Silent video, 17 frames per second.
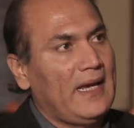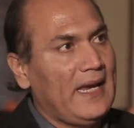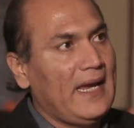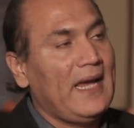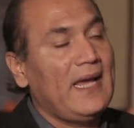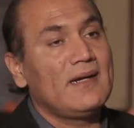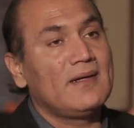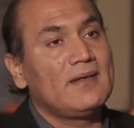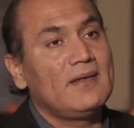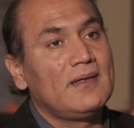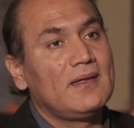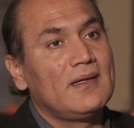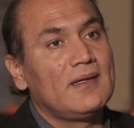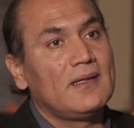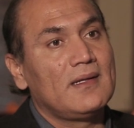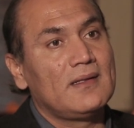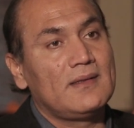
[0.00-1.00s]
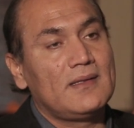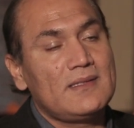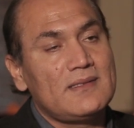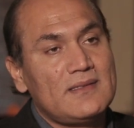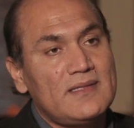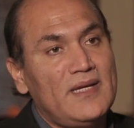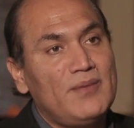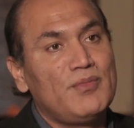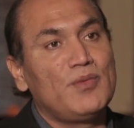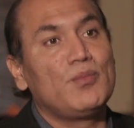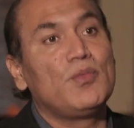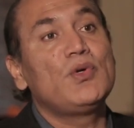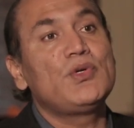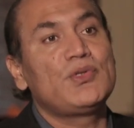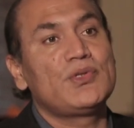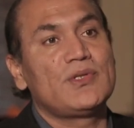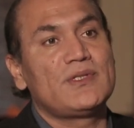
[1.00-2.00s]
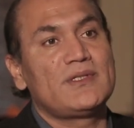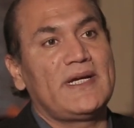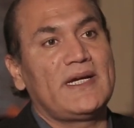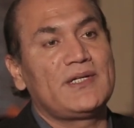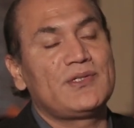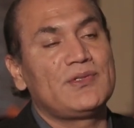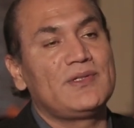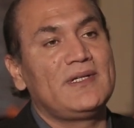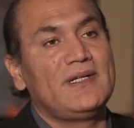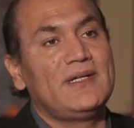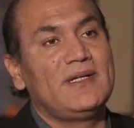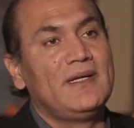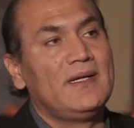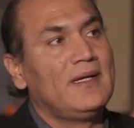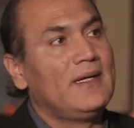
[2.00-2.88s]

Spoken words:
And the same emotions, actually,